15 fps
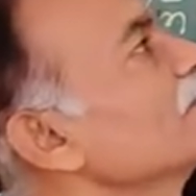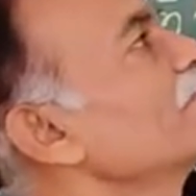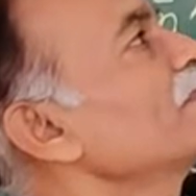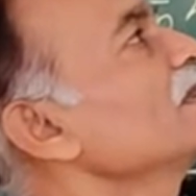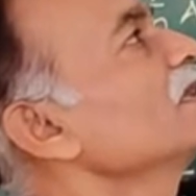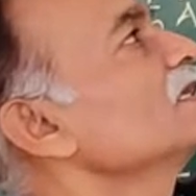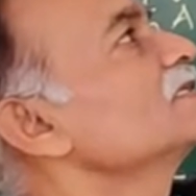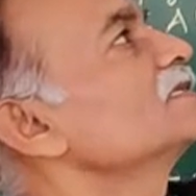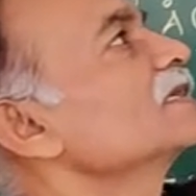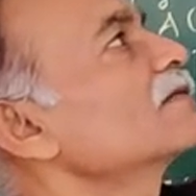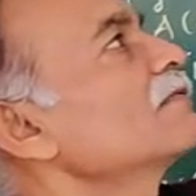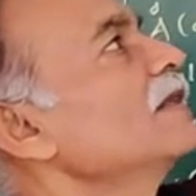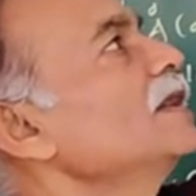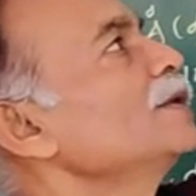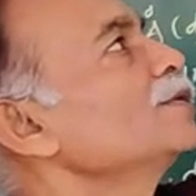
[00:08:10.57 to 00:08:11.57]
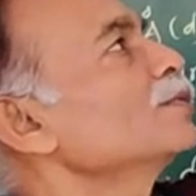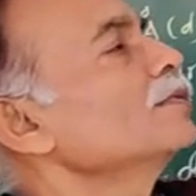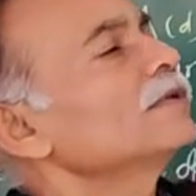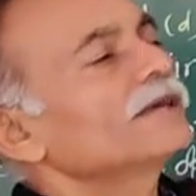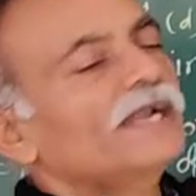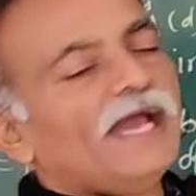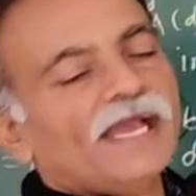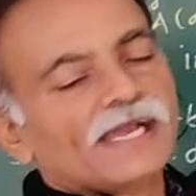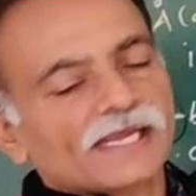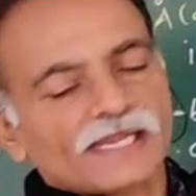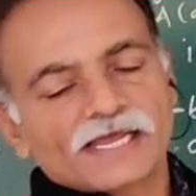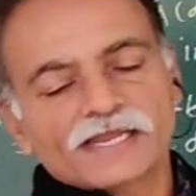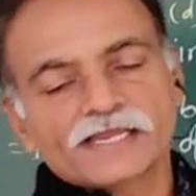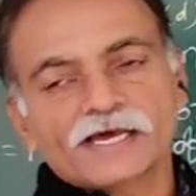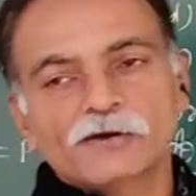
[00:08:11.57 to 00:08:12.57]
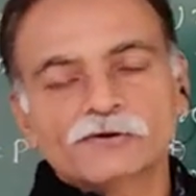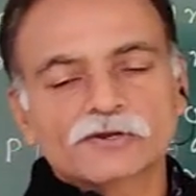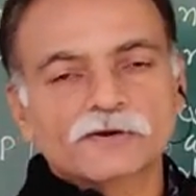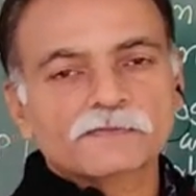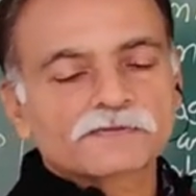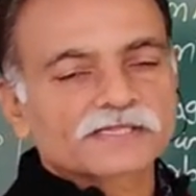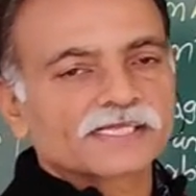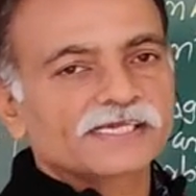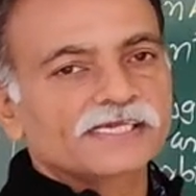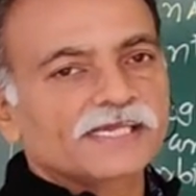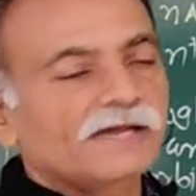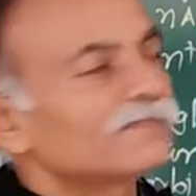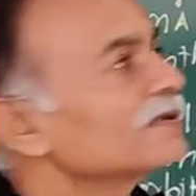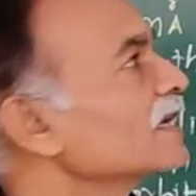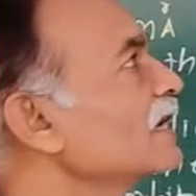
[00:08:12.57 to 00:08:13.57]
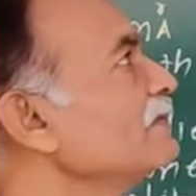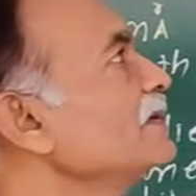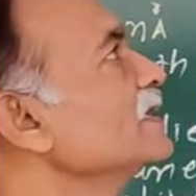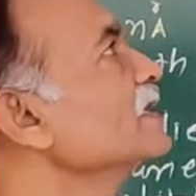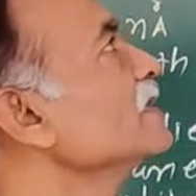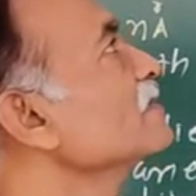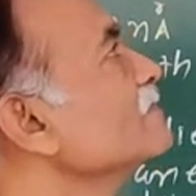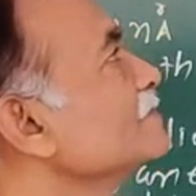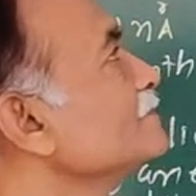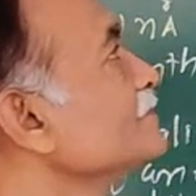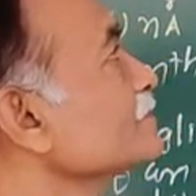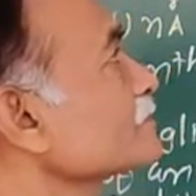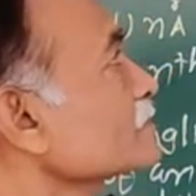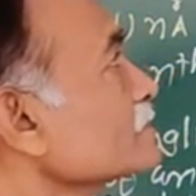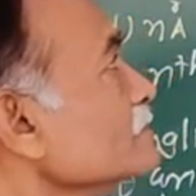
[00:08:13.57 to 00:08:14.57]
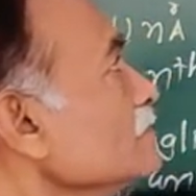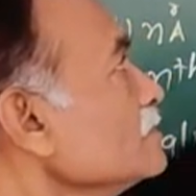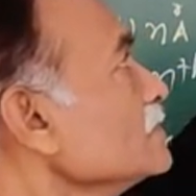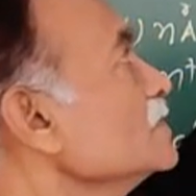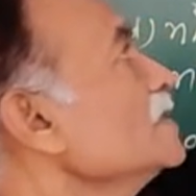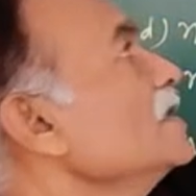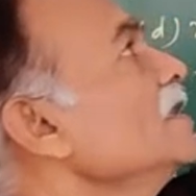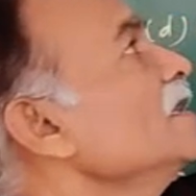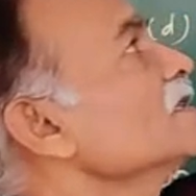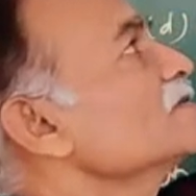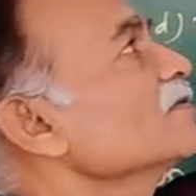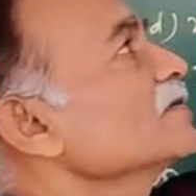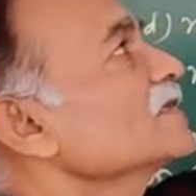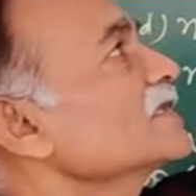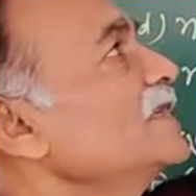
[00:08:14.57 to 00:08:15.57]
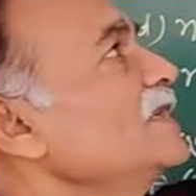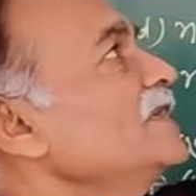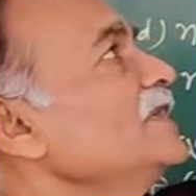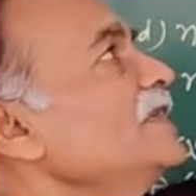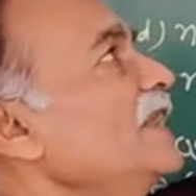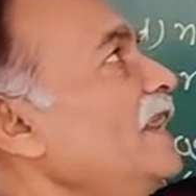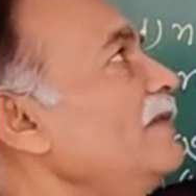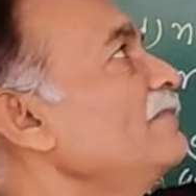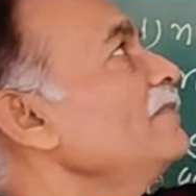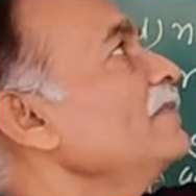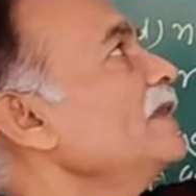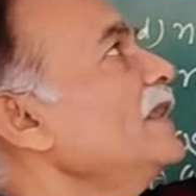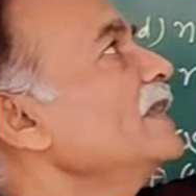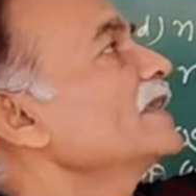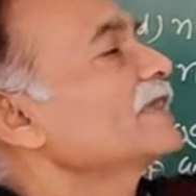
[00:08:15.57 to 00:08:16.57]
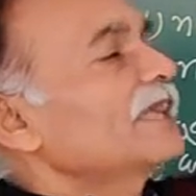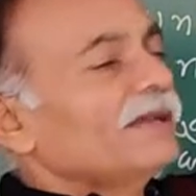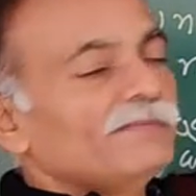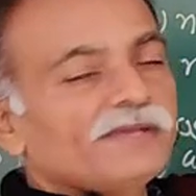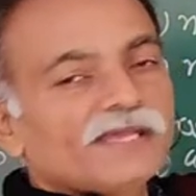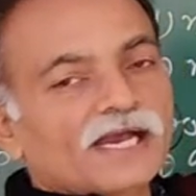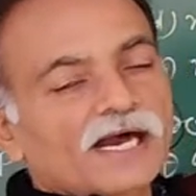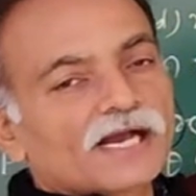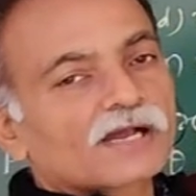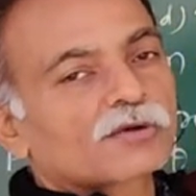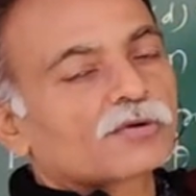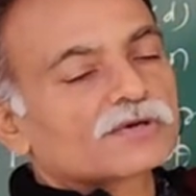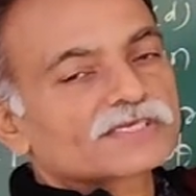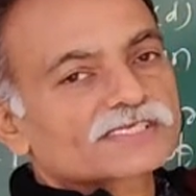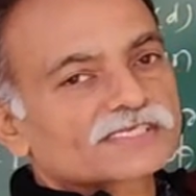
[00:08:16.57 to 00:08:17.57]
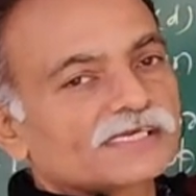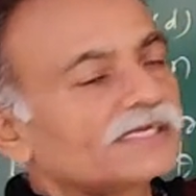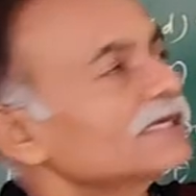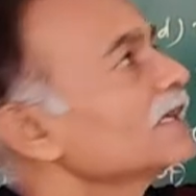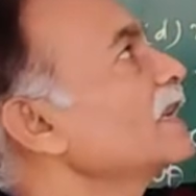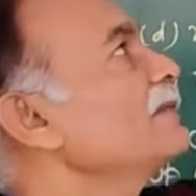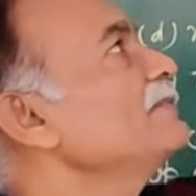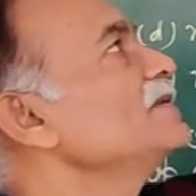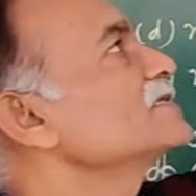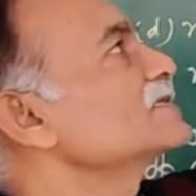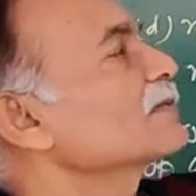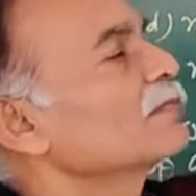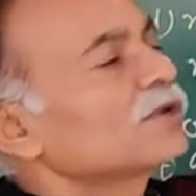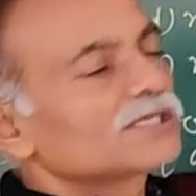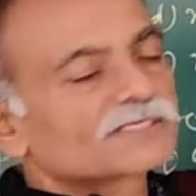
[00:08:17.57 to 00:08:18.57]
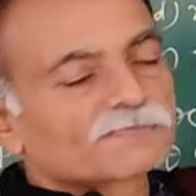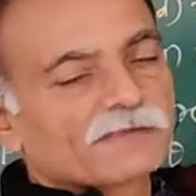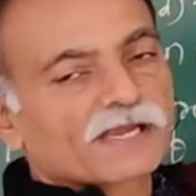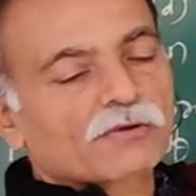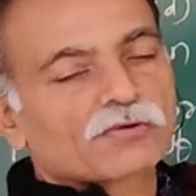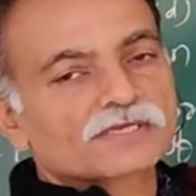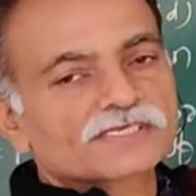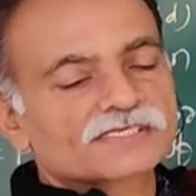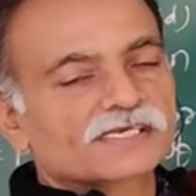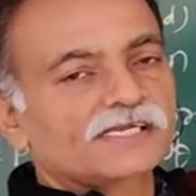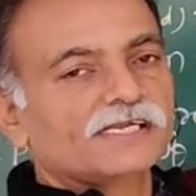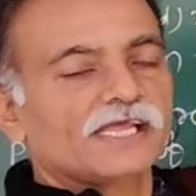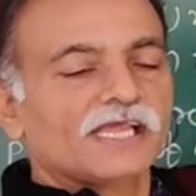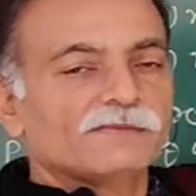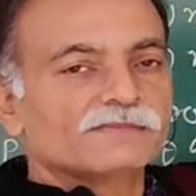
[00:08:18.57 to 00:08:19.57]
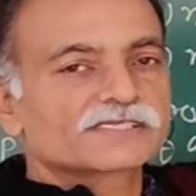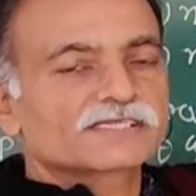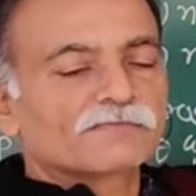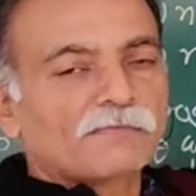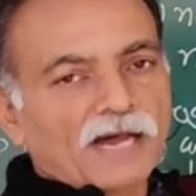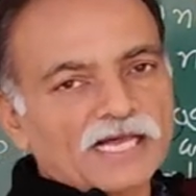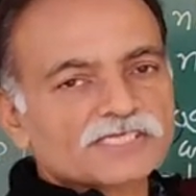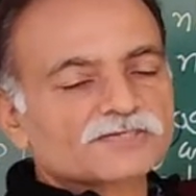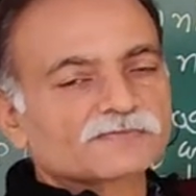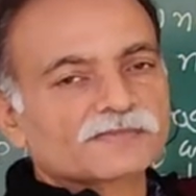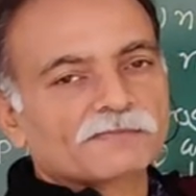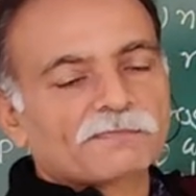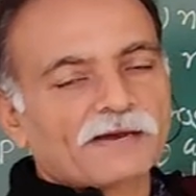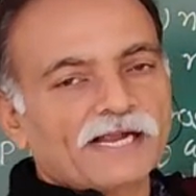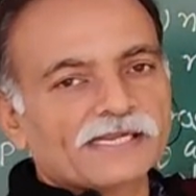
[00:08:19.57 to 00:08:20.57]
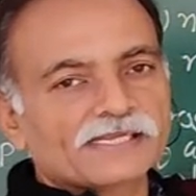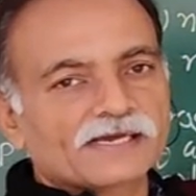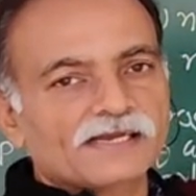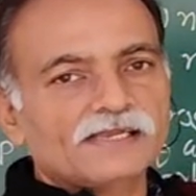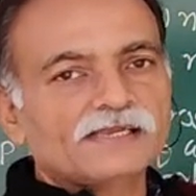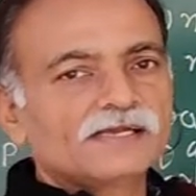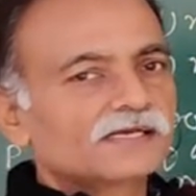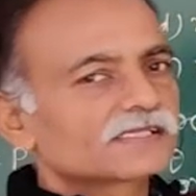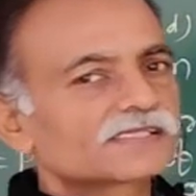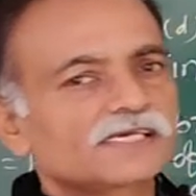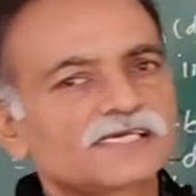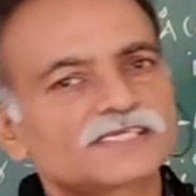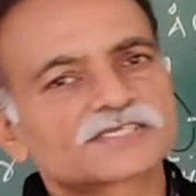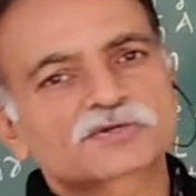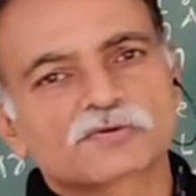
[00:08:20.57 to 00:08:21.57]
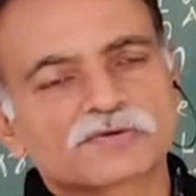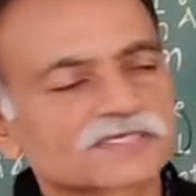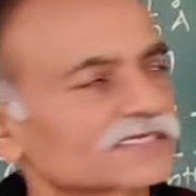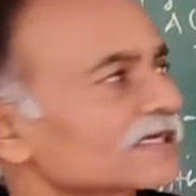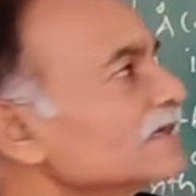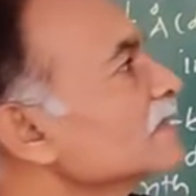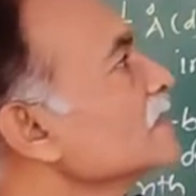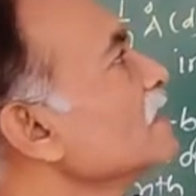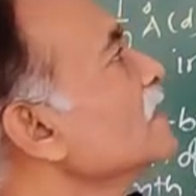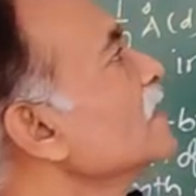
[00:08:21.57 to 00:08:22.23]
P is equal to directly under root of 3m kbt. So 3m and kb are constant. Kb is the Boltzmann constant, m is the mass of the particle, 3 is constant.